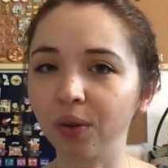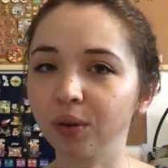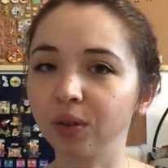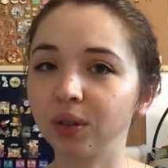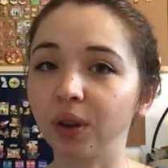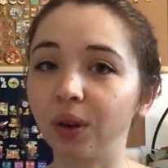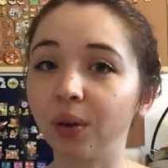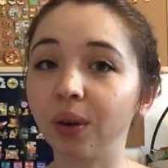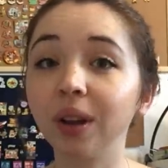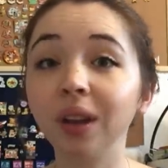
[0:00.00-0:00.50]

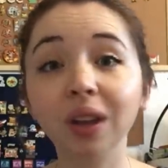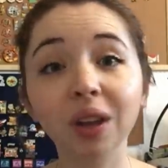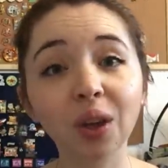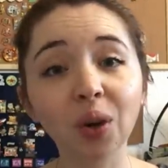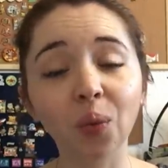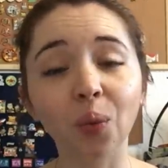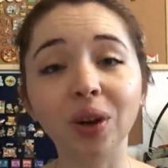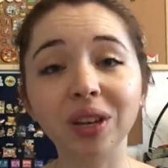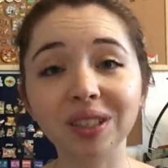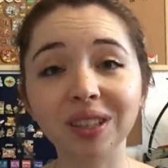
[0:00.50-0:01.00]
So
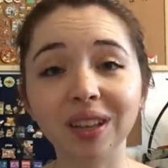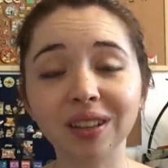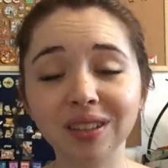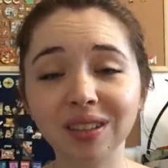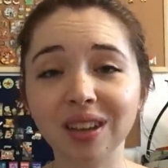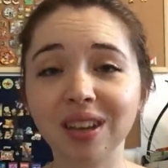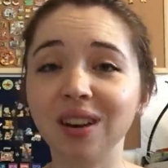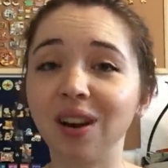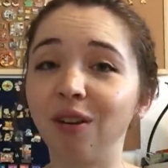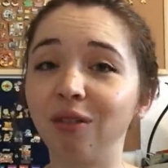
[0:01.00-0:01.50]
once that's
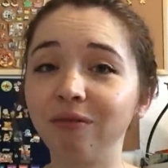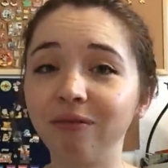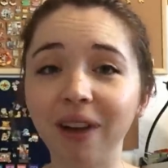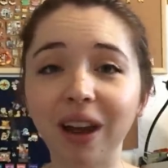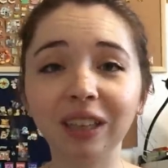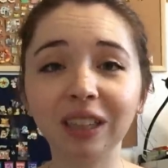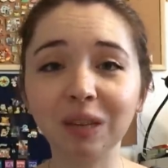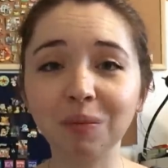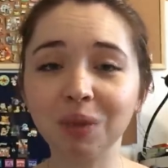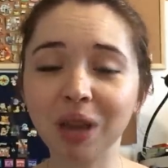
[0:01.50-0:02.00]
in, I'll
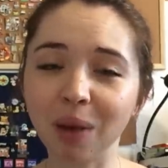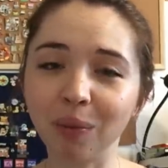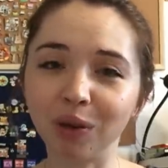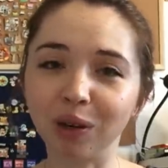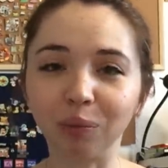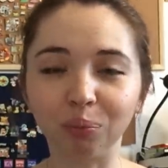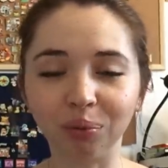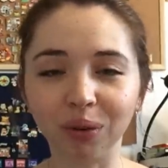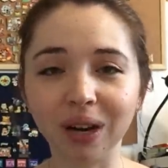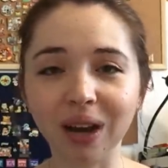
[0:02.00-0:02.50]
finally be able
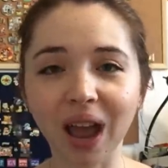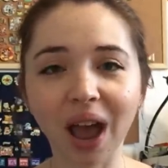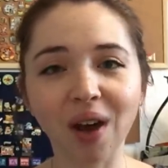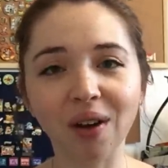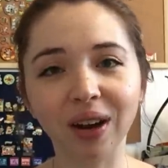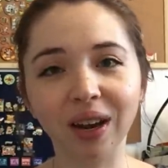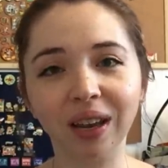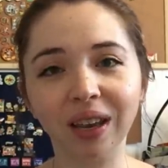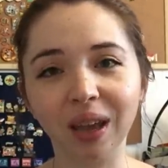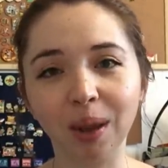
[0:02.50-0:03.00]
to print
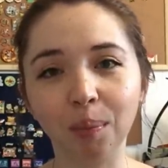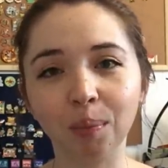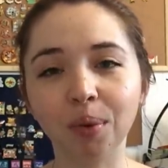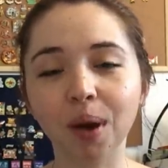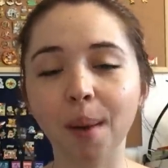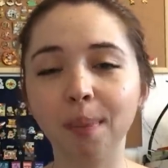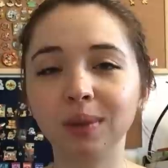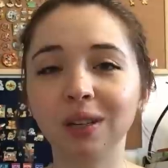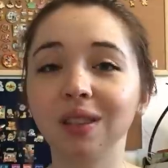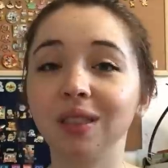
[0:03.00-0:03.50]
out and get
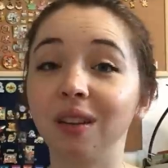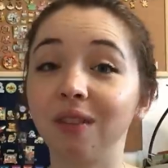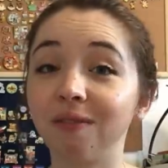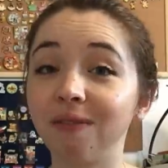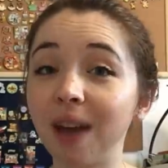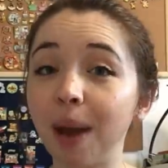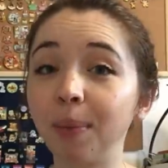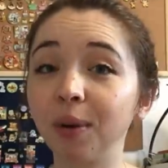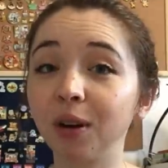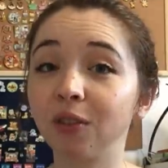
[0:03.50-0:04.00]
prepped the
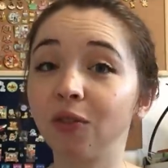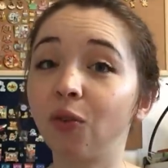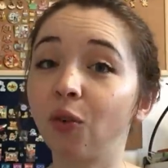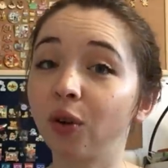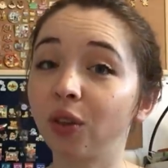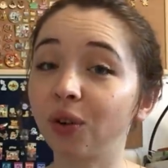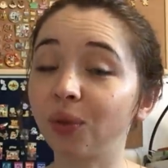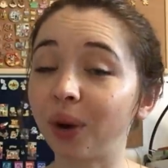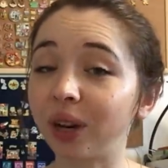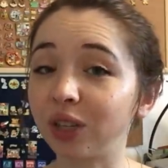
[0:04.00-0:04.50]
fabric
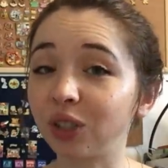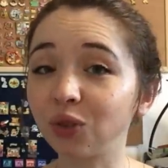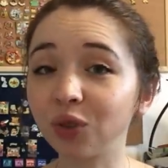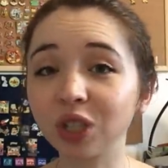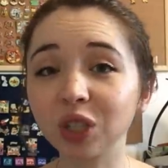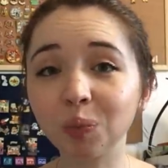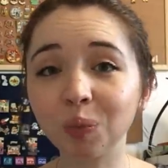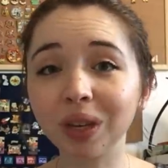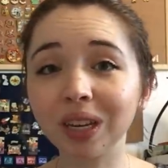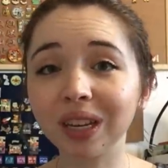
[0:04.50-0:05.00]
for the Rice
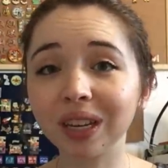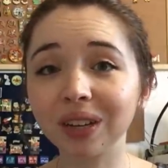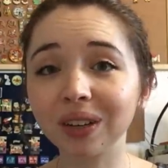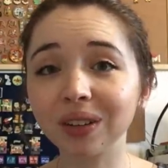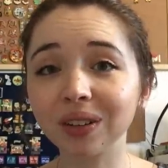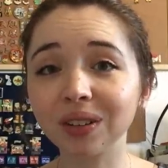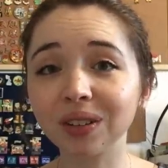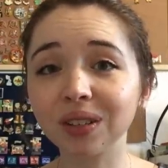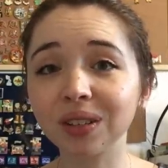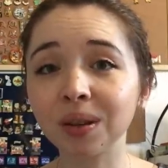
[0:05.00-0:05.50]
Krispie
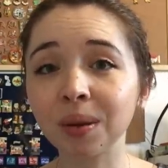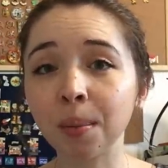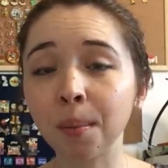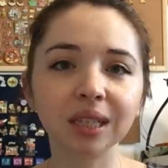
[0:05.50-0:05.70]
ears.